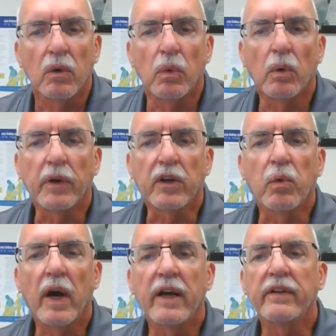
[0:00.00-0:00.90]
will
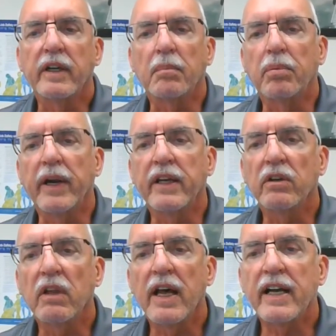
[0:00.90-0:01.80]
require that a
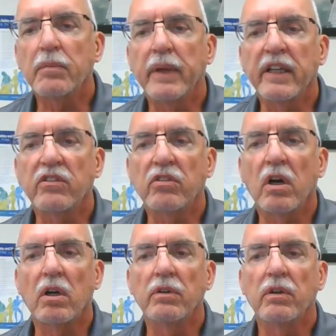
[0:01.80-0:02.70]
breaker lock be
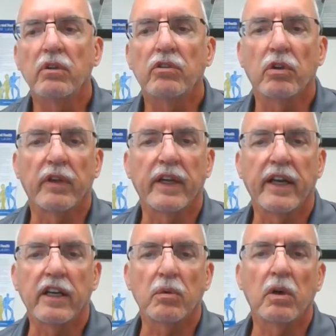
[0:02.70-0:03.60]
installed so that
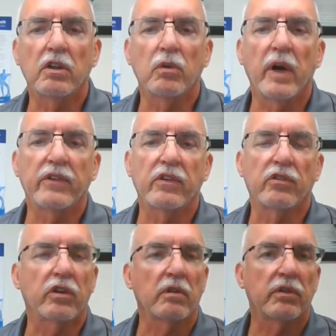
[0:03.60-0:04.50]
anyone who has to
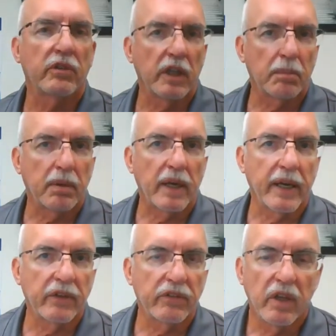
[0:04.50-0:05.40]
service the
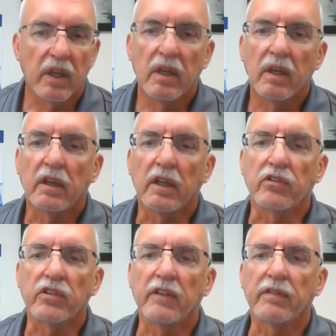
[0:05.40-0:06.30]
appliance can
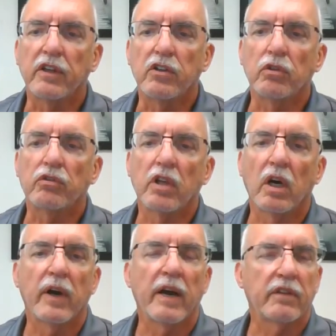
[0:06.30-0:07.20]
safely do
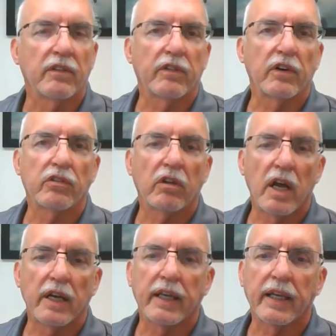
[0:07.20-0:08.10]
so after first
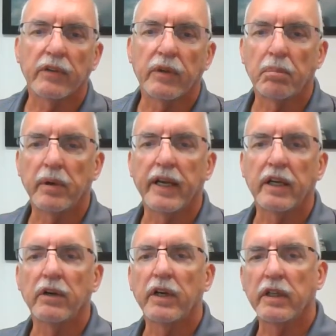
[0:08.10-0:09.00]
locking out the
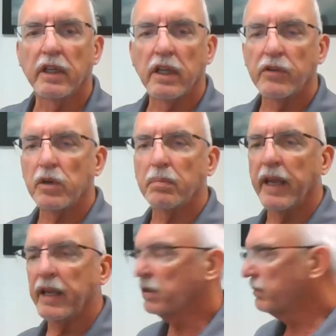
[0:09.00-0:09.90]
breaker in the electric
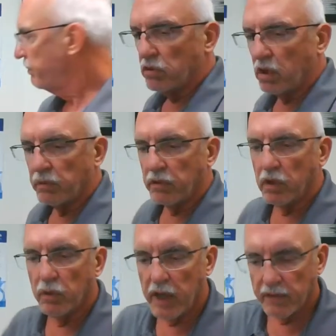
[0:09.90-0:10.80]
panel. So
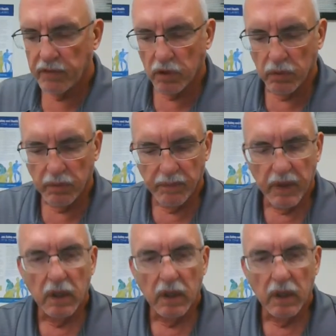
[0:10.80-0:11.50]
you would have to